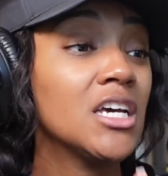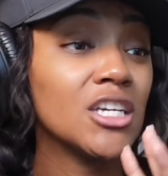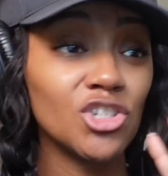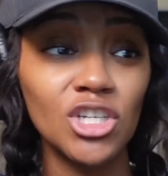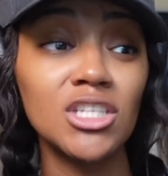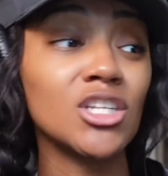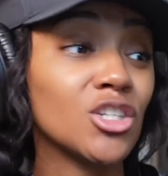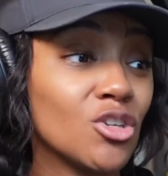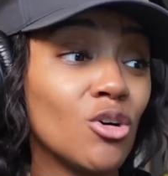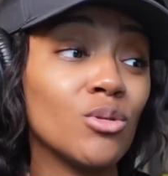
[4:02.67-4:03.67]
She is an
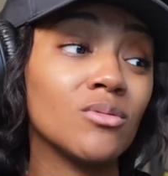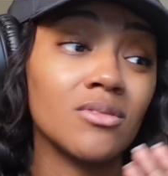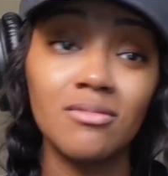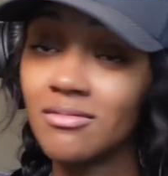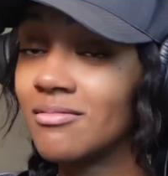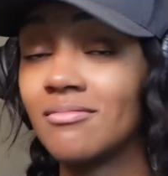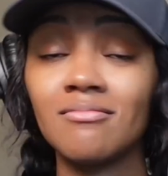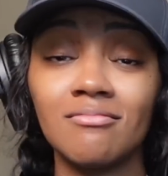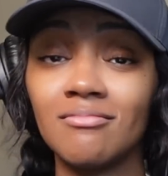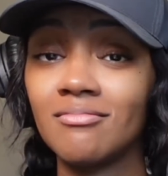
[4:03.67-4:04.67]
adult.
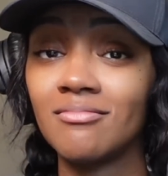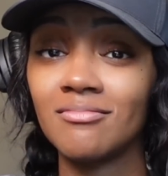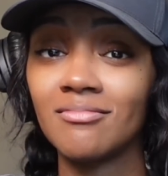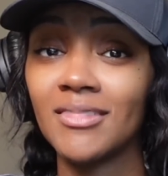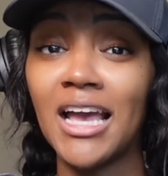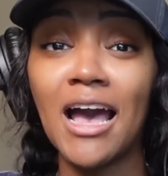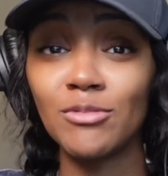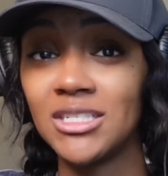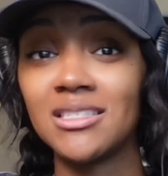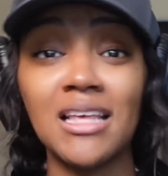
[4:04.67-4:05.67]
I
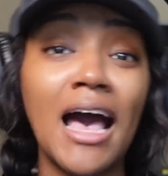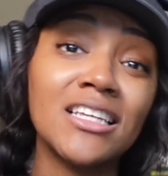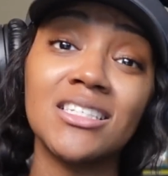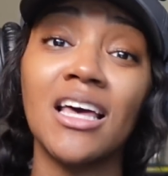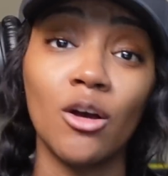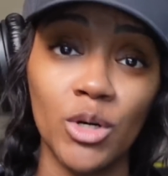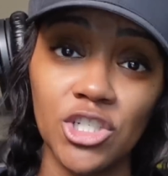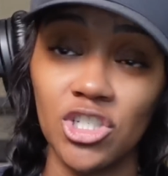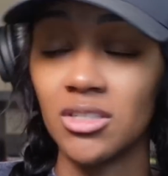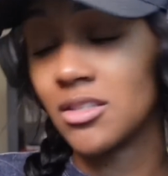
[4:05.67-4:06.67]
just got questions.